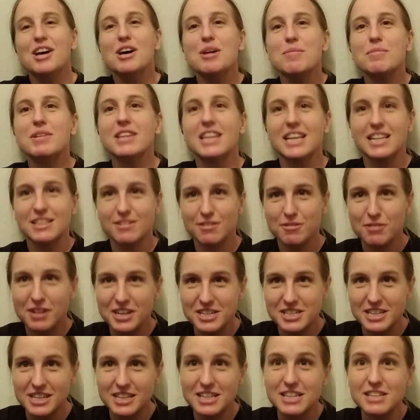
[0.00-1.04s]
But thanks for
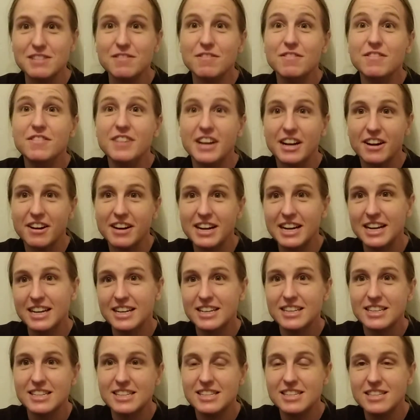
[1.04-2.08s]
watching this
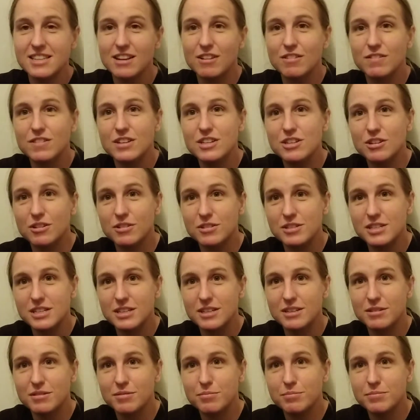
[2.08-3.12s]
very
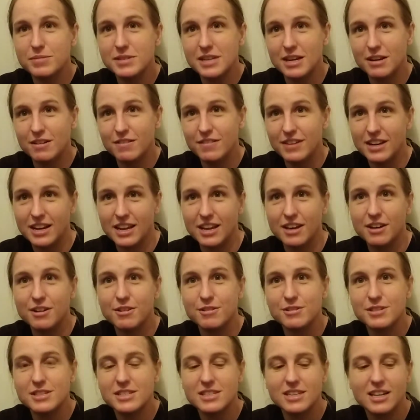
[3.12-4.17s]
self-indulgent set of
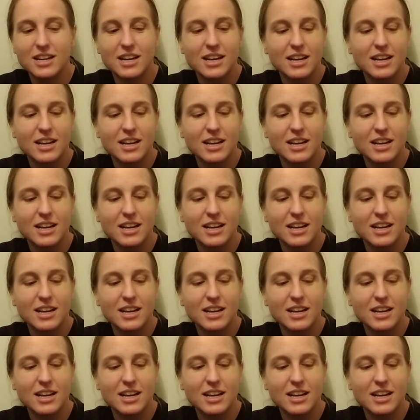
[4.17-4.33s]
videos.